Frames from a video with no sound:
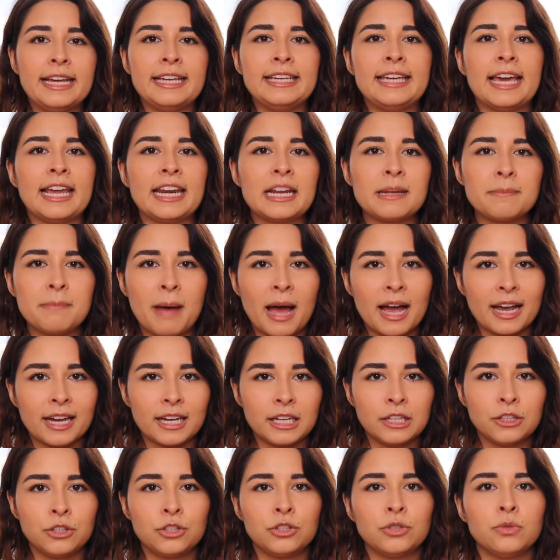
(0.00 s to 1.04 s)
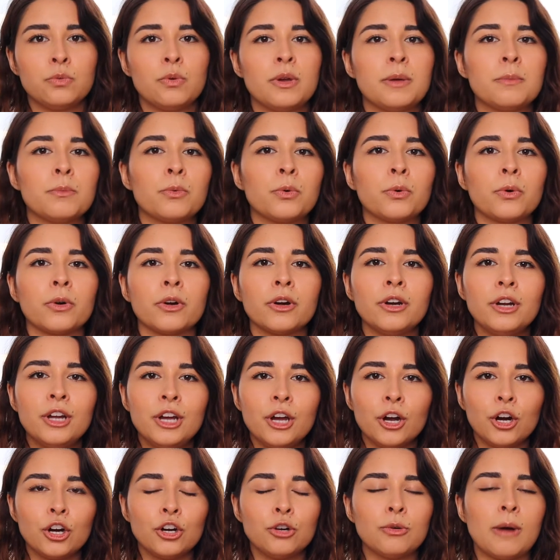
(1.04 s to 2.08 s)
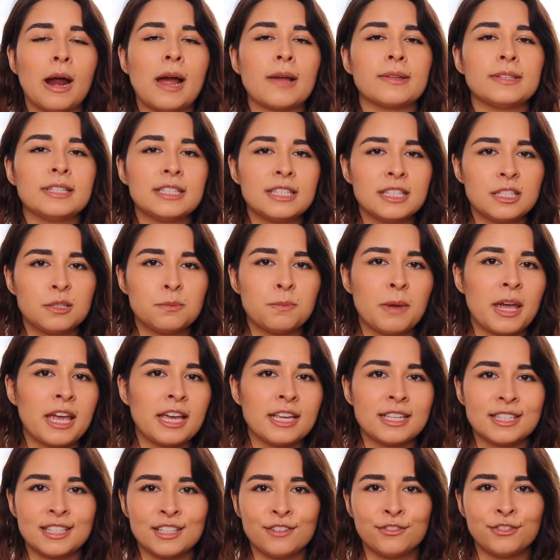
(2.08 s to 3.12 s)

getting back into a more grounded space.